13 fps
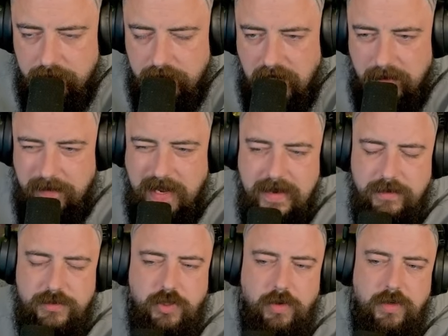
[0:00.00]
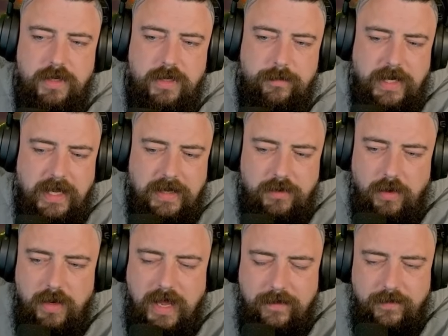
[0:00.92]
I'm kind of torn at the minute. I
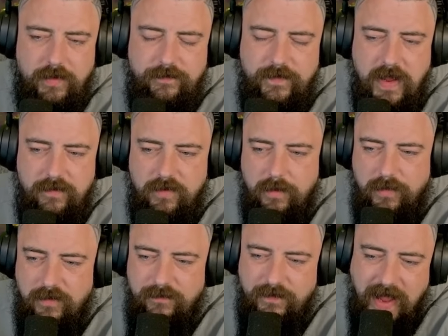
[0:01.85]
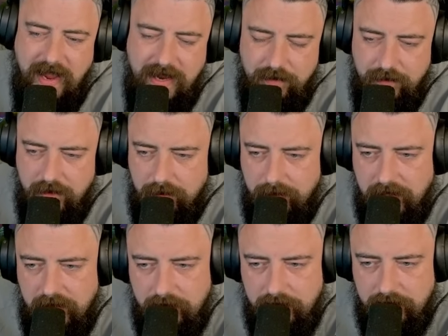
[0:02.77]
don't have a favorite provider at the
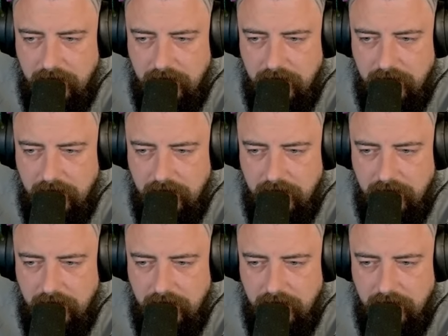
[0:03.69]
minute.